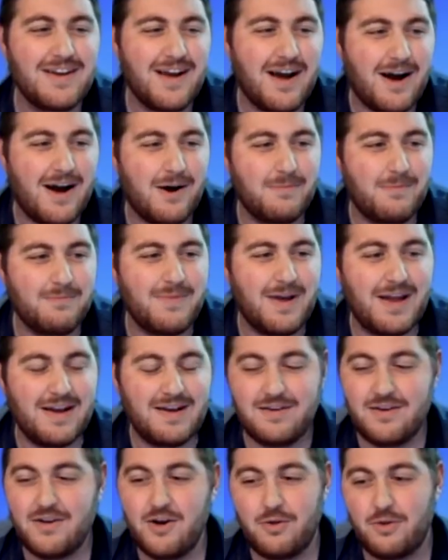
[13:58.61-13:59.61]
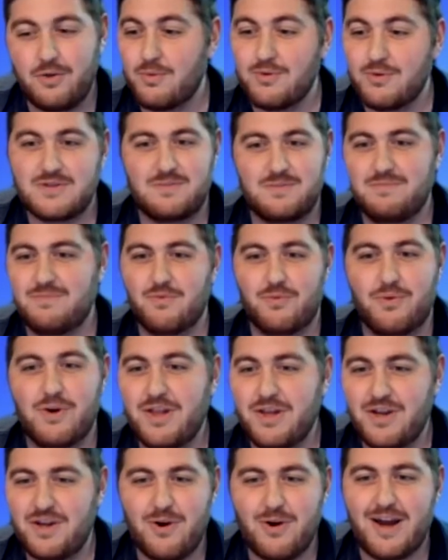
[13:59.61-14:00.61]
and there were some
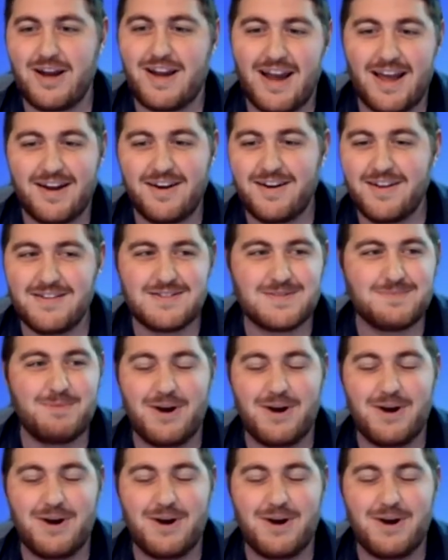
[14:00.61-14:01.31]
really great candidates,